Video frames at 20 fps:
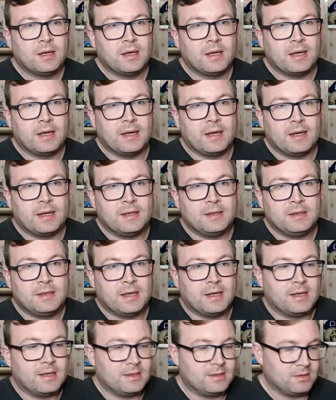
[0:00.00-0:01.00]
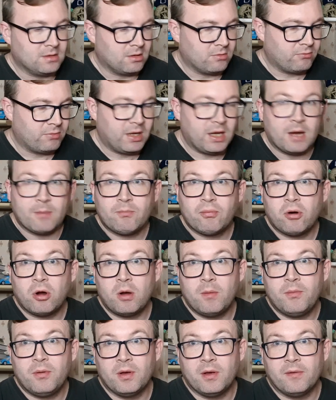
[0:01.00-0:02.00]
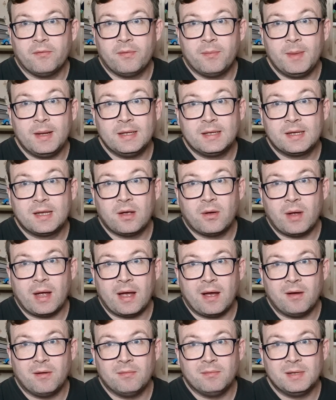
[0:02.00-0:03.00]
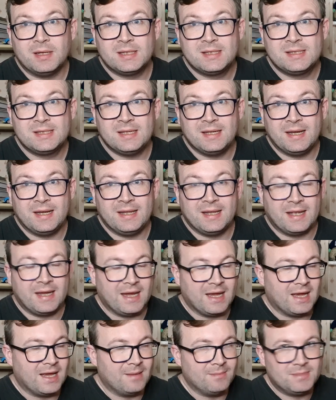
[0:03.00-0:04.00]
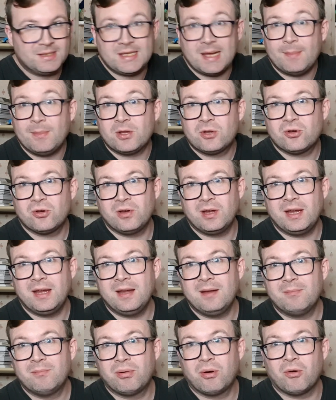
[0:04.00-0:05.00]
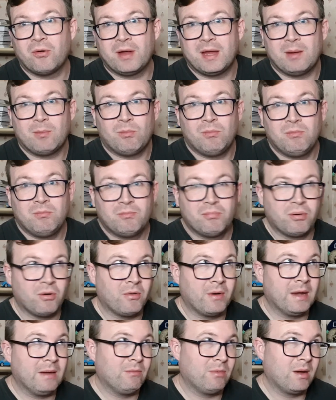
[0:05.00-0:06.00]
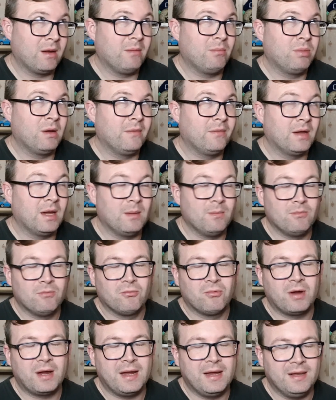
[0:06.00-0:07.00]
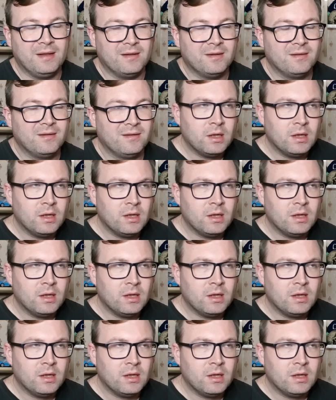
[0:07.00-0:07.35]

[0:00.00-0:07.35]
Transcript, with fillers: and yeah, it's not really appropriate for me to go out in, in a um, cemetery pouring pouring with um, rain.